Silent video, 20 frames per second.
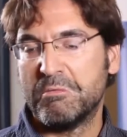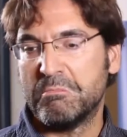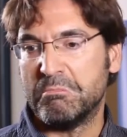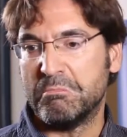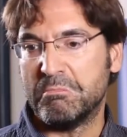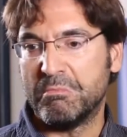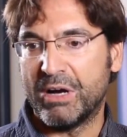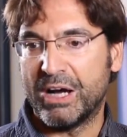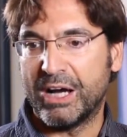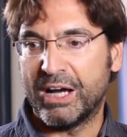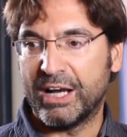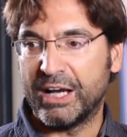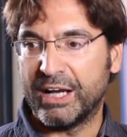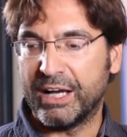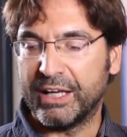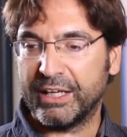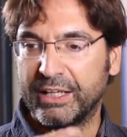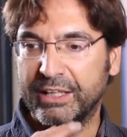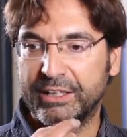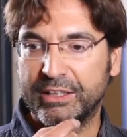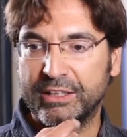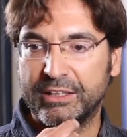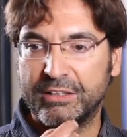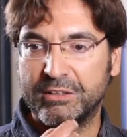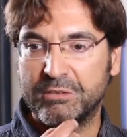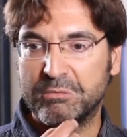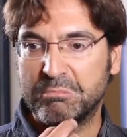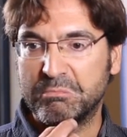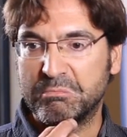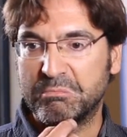
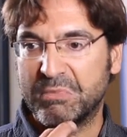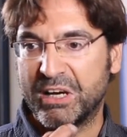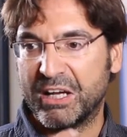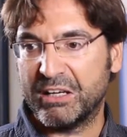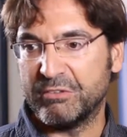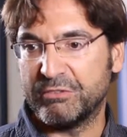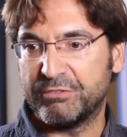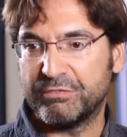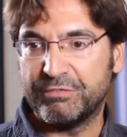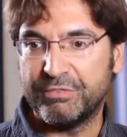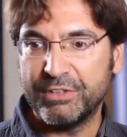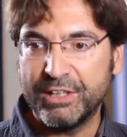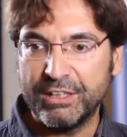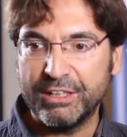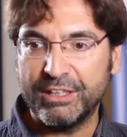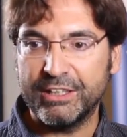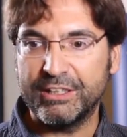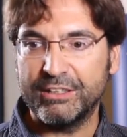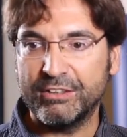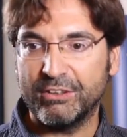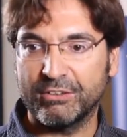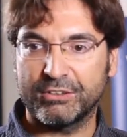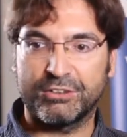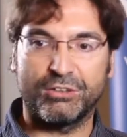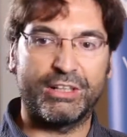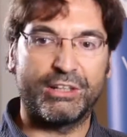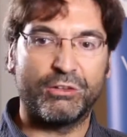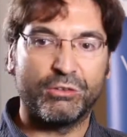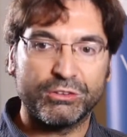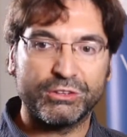My, my feeling also
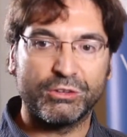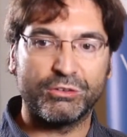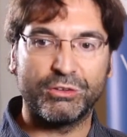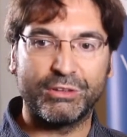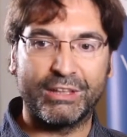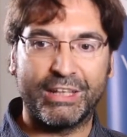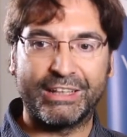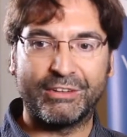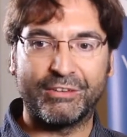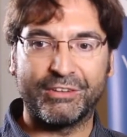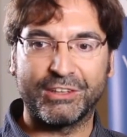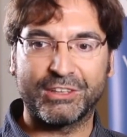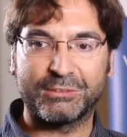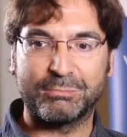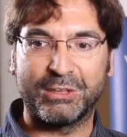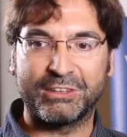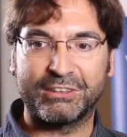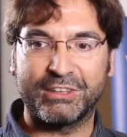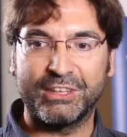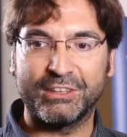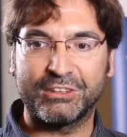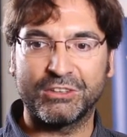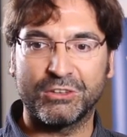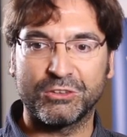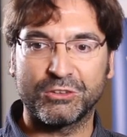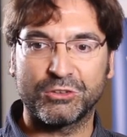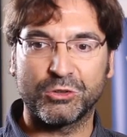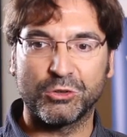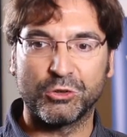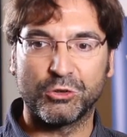and also another
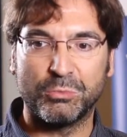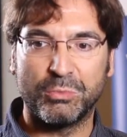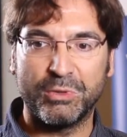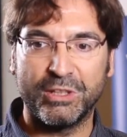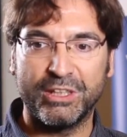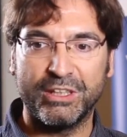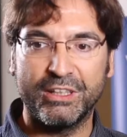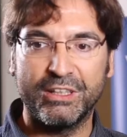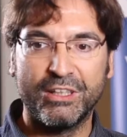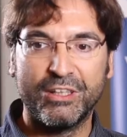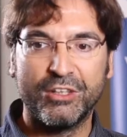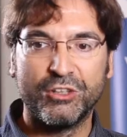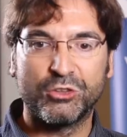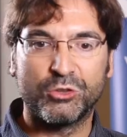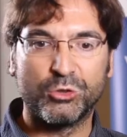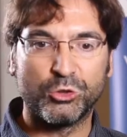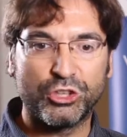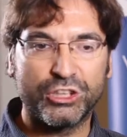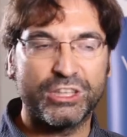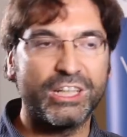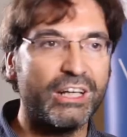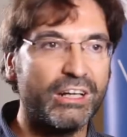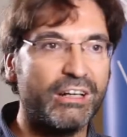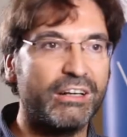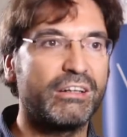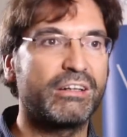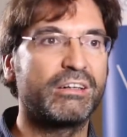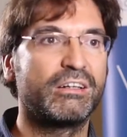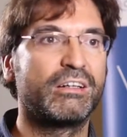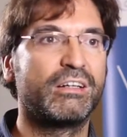expectation should be to
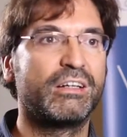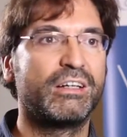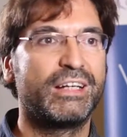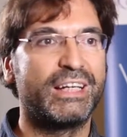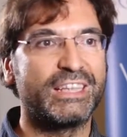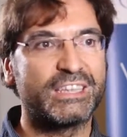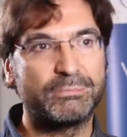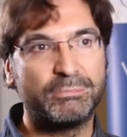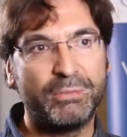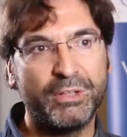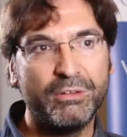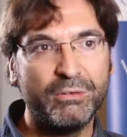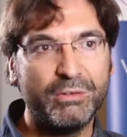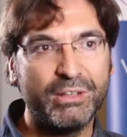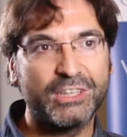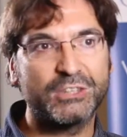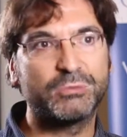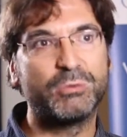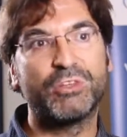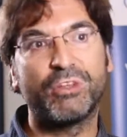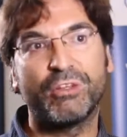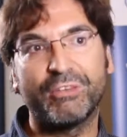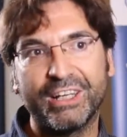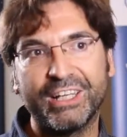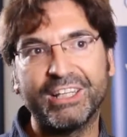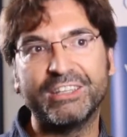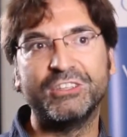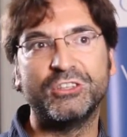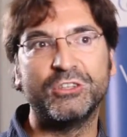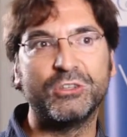share experience with other
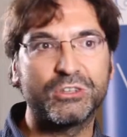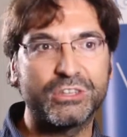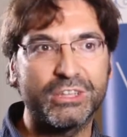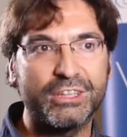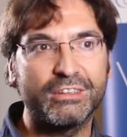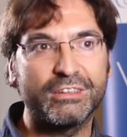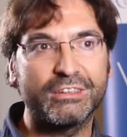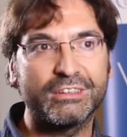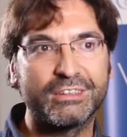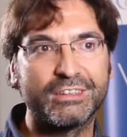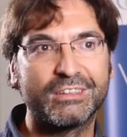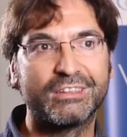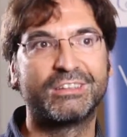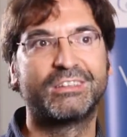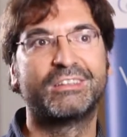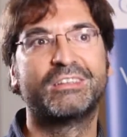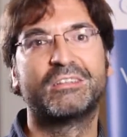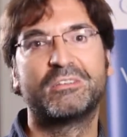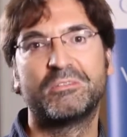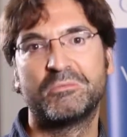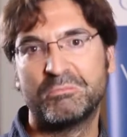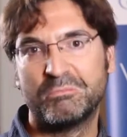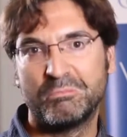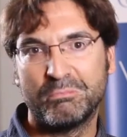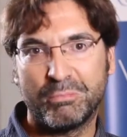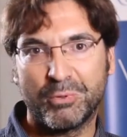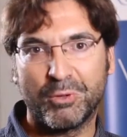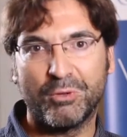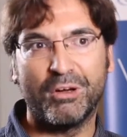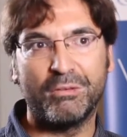end users,
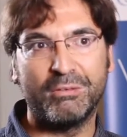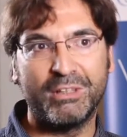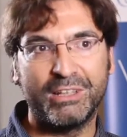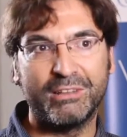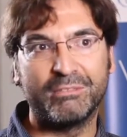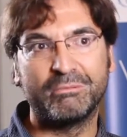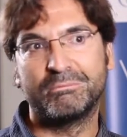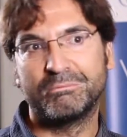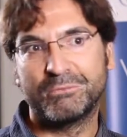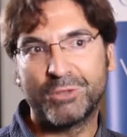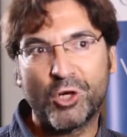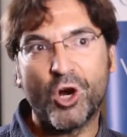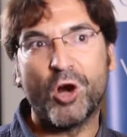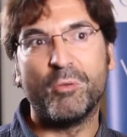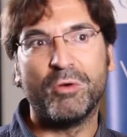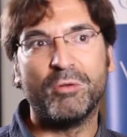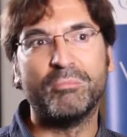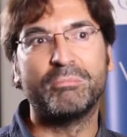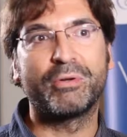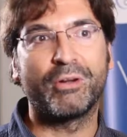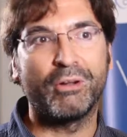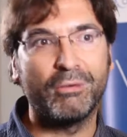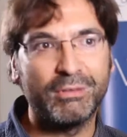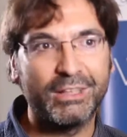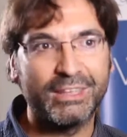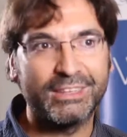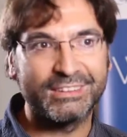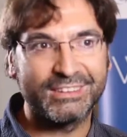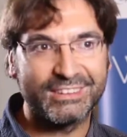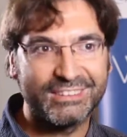probably common
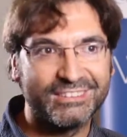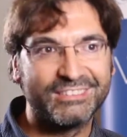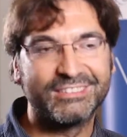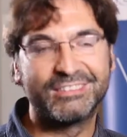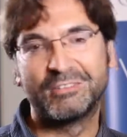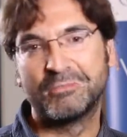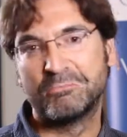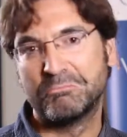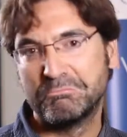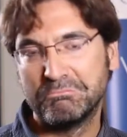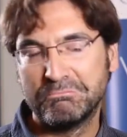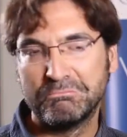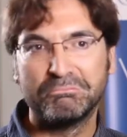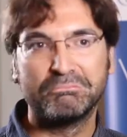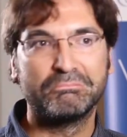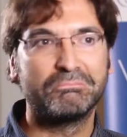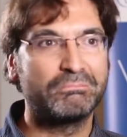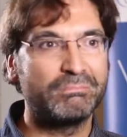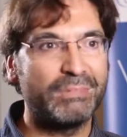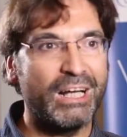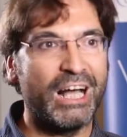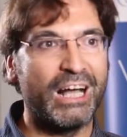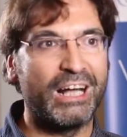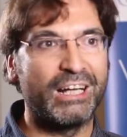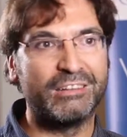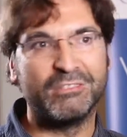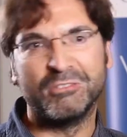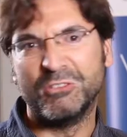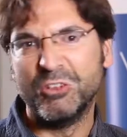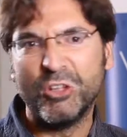problems,
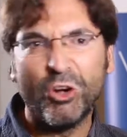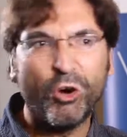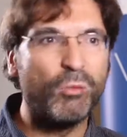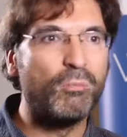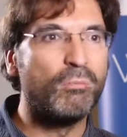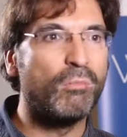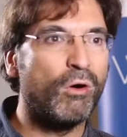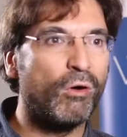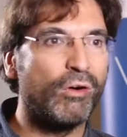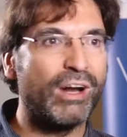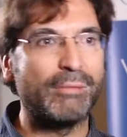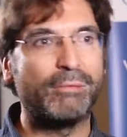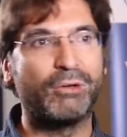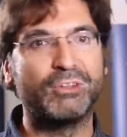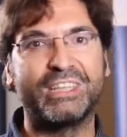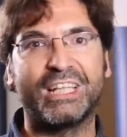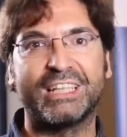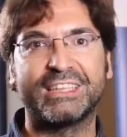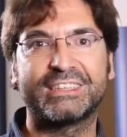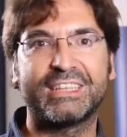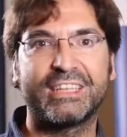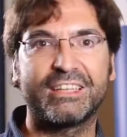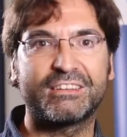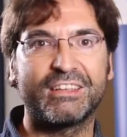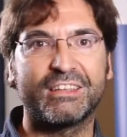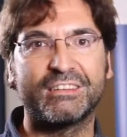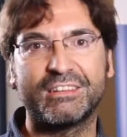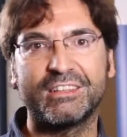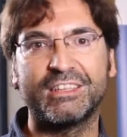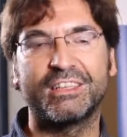and know more about the
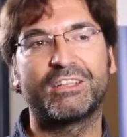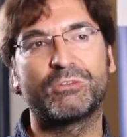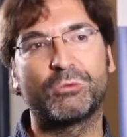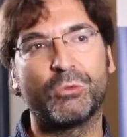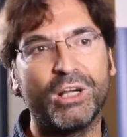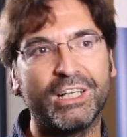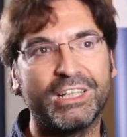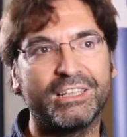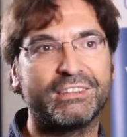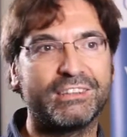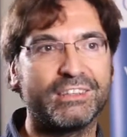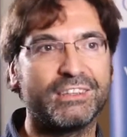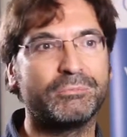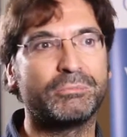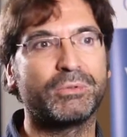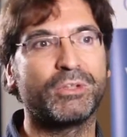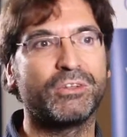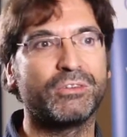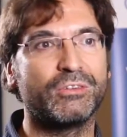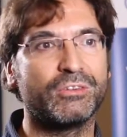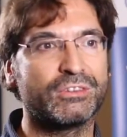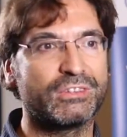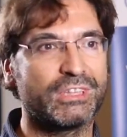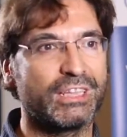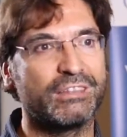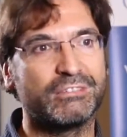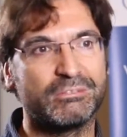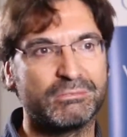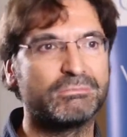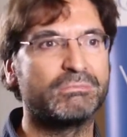uncertainty, quality products
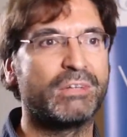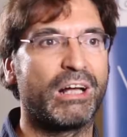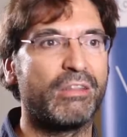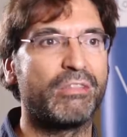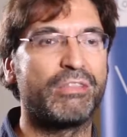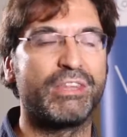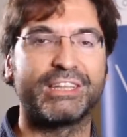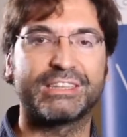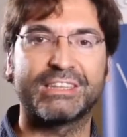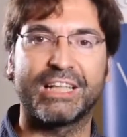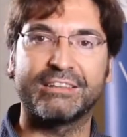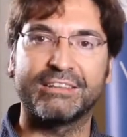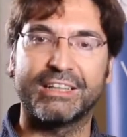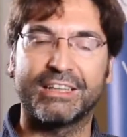and, and things like